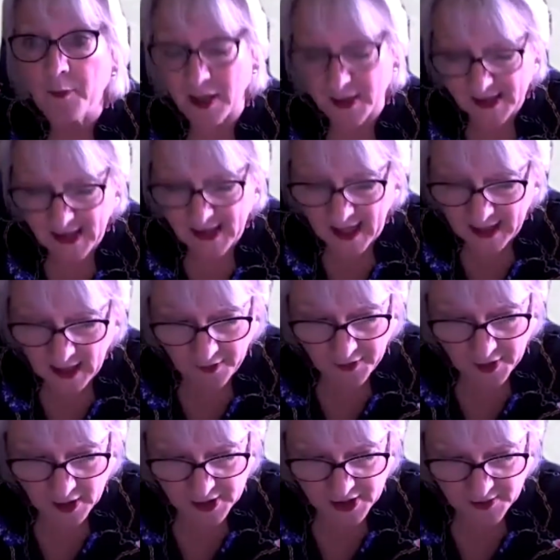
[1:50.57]
plus any
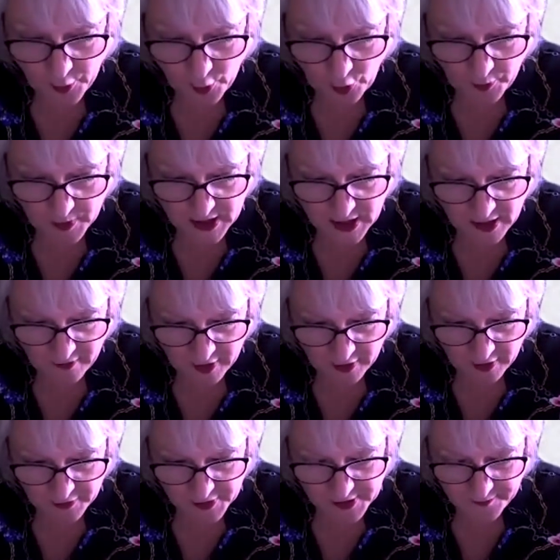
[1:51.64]
other support
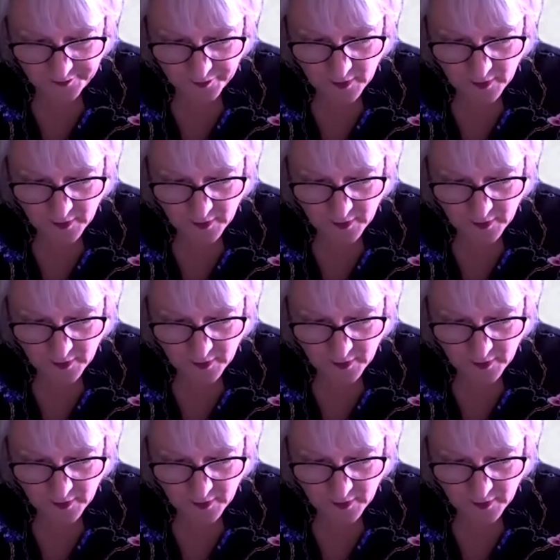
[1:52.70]
materials.